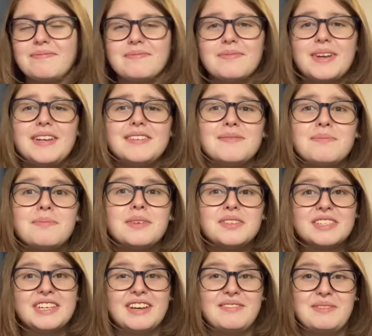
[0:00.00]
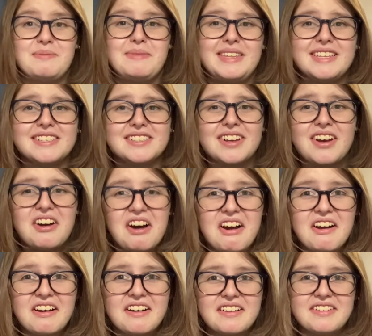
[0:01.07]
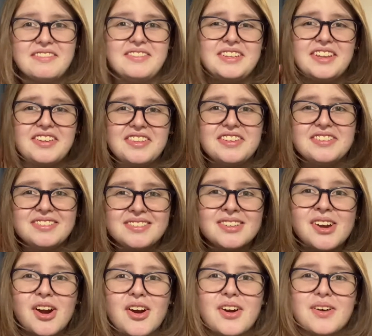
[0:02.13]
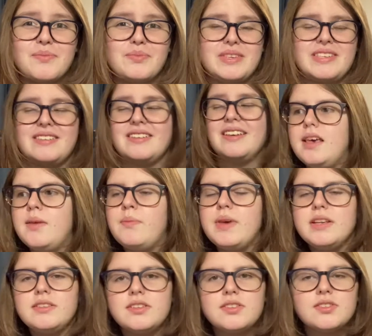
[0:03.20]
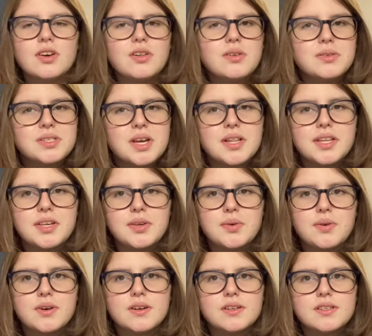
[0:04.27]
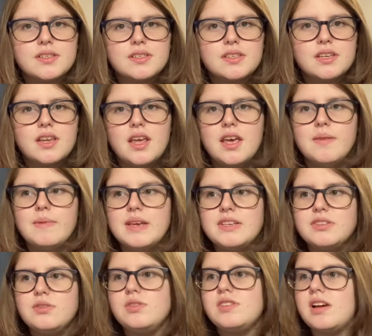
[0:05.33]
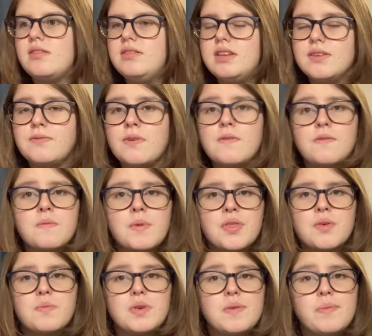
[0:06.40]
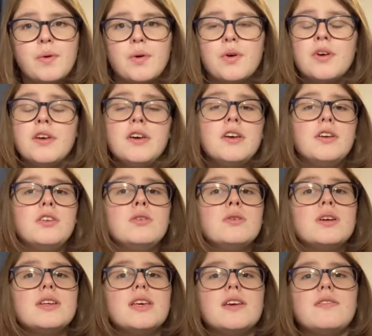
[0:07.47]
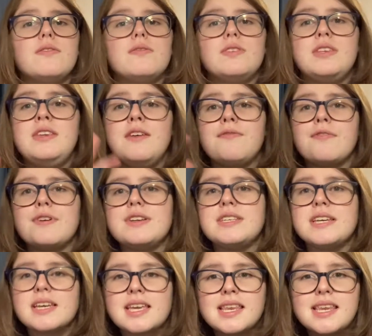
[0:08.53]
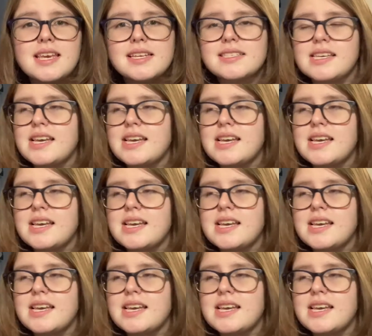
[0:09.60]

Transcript: Why does music have to be this hard with all these terms? It makes the solo sound like yours. It makes you sound different from other people. You can give different techniques.